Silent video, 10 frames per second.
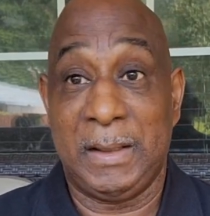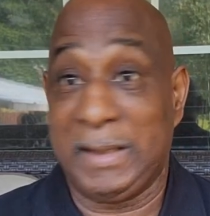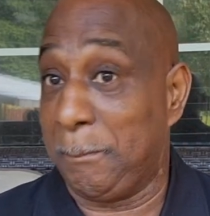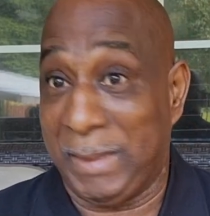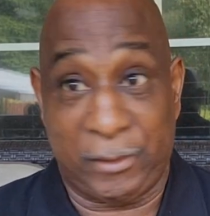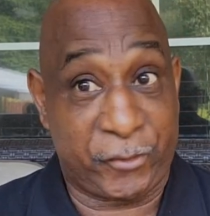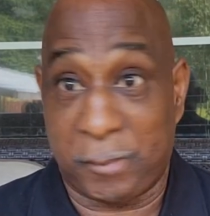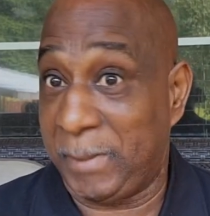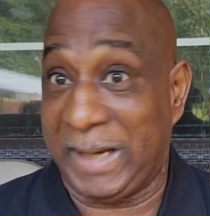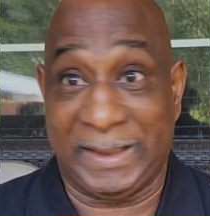that makes
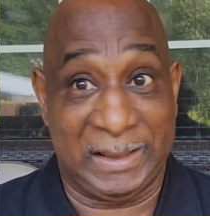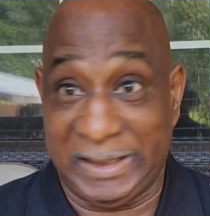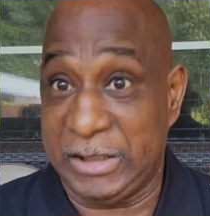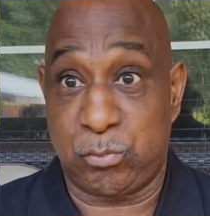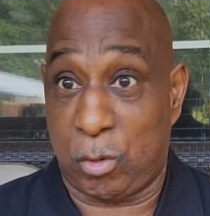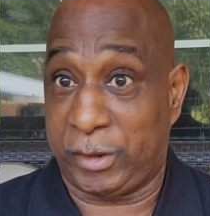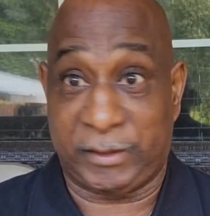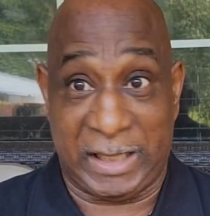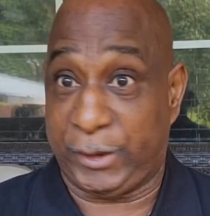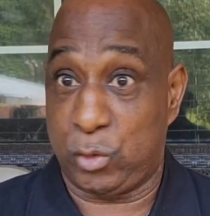somebody at least want to
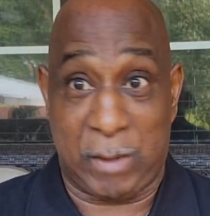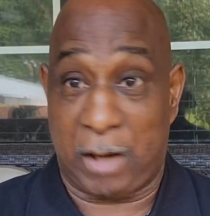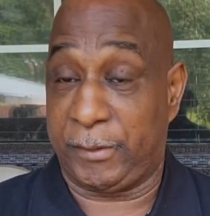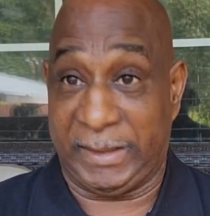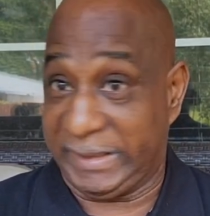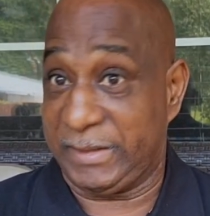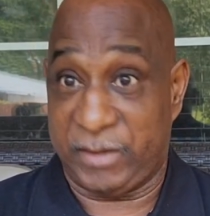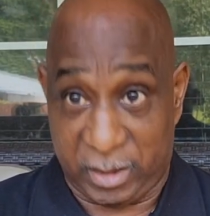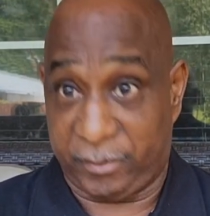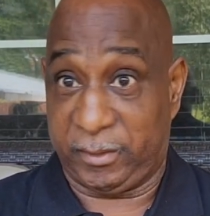take you out to eat
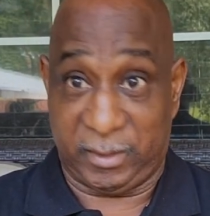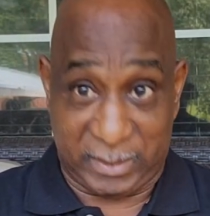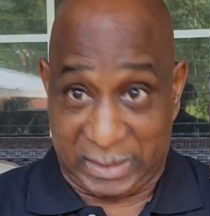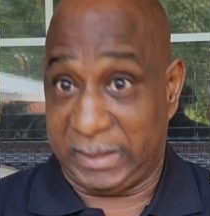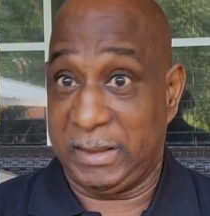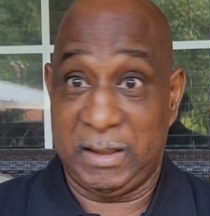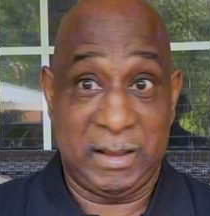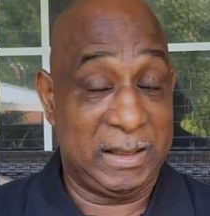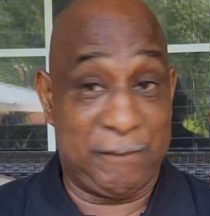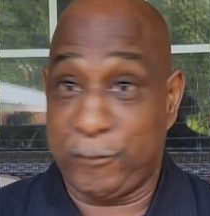dinner today.
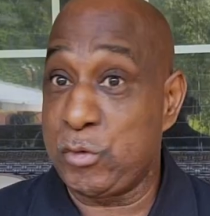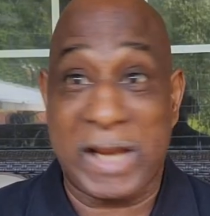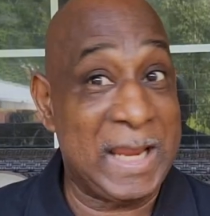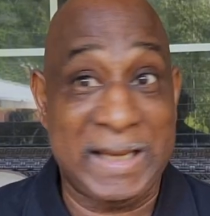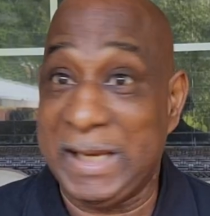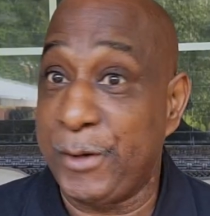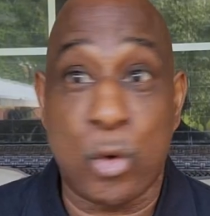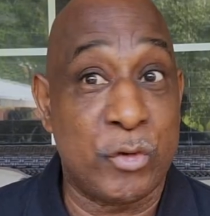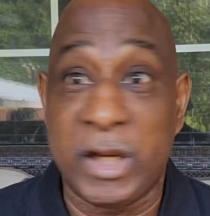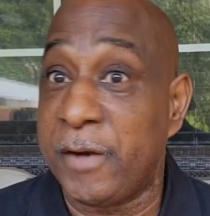If you can't get
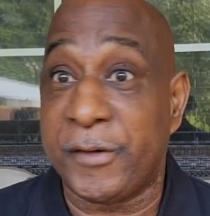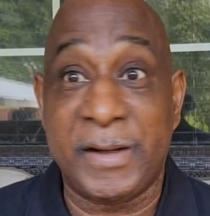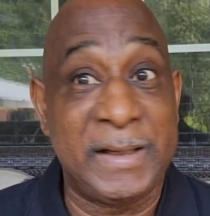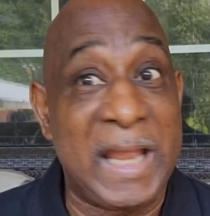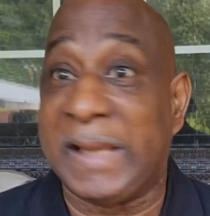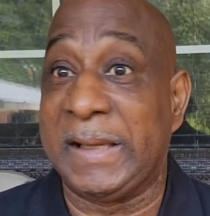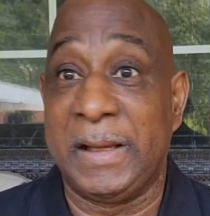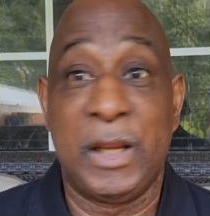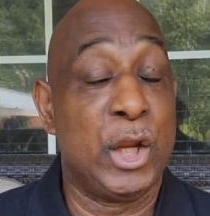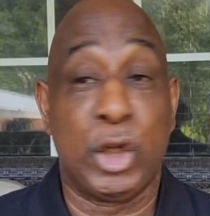no dinner today,
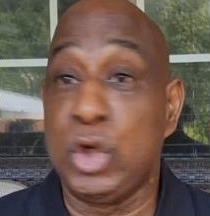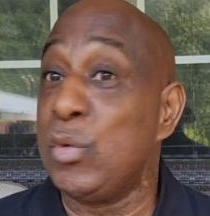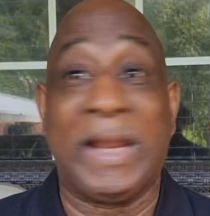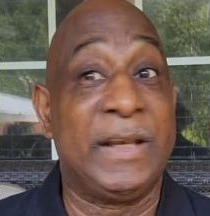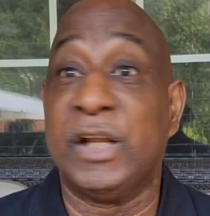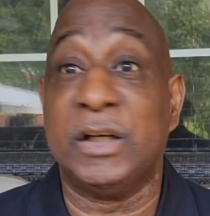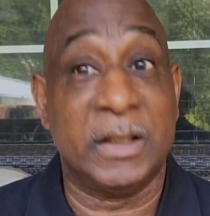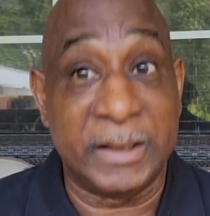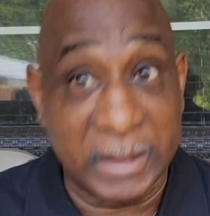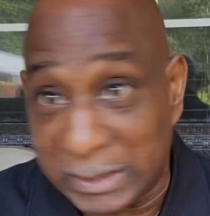you ain't done
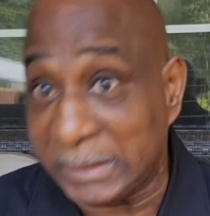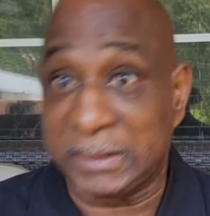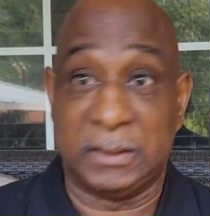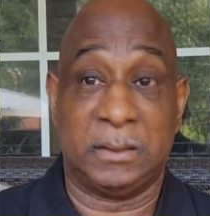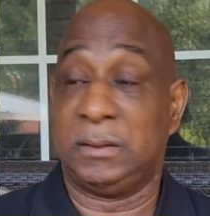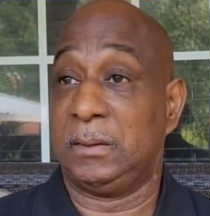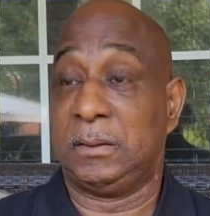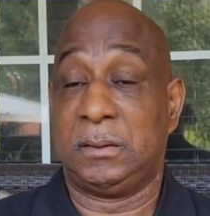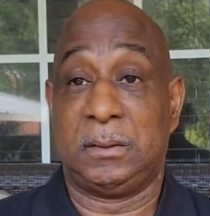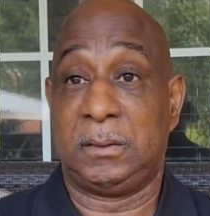nothing.
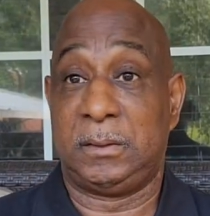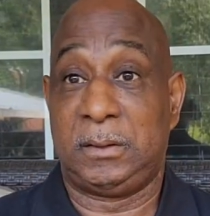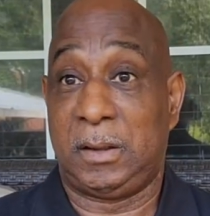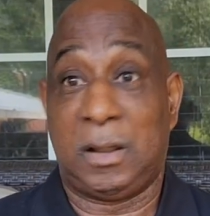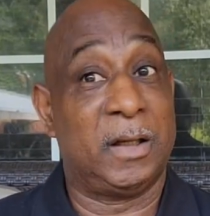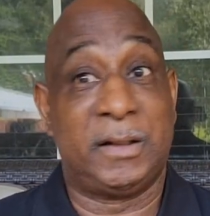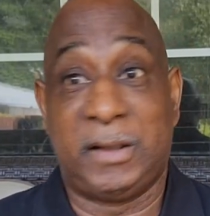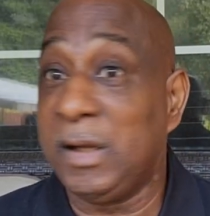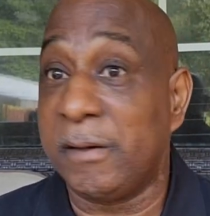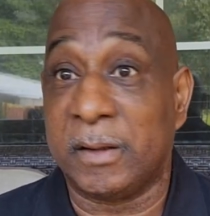A
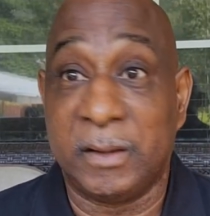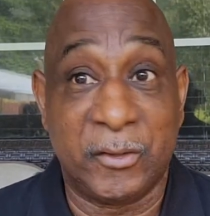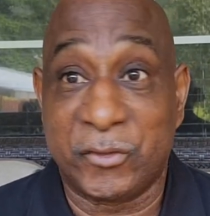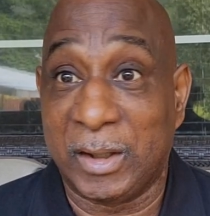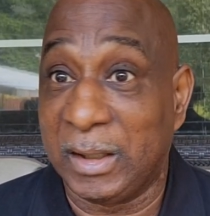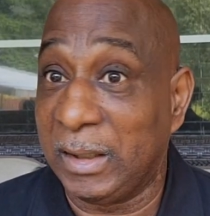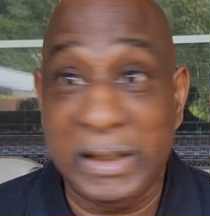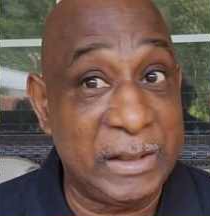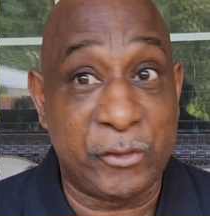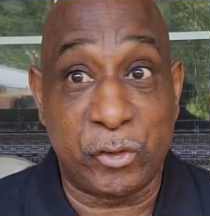dinner is the
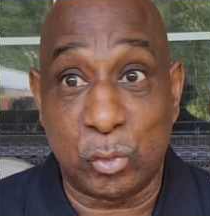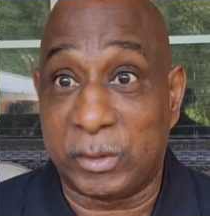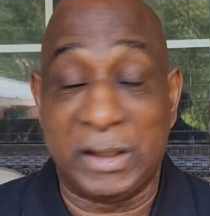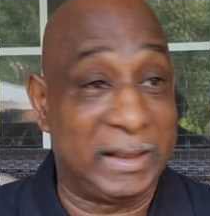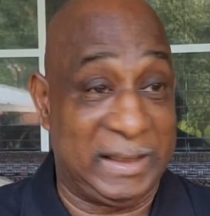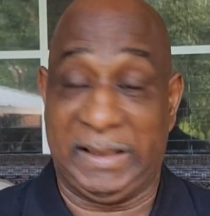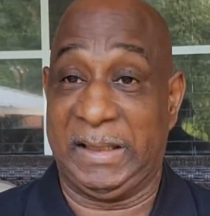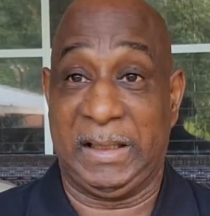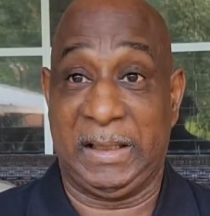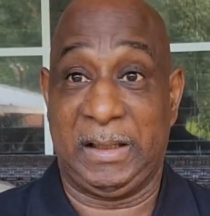least you can get.
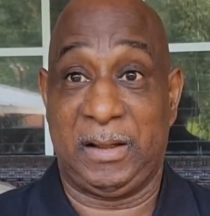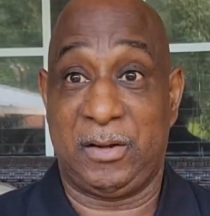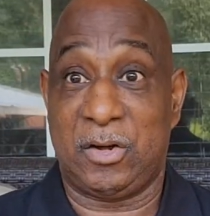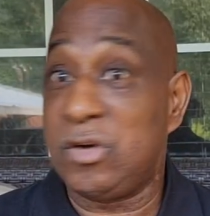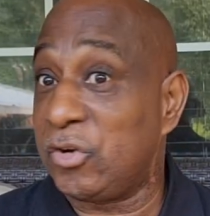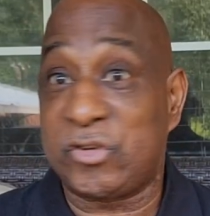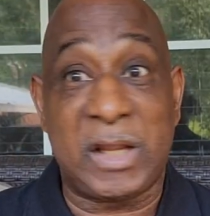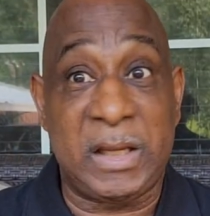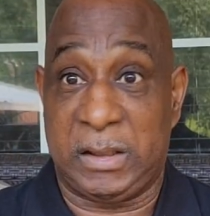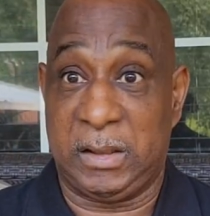
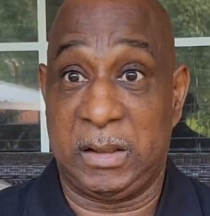Understand?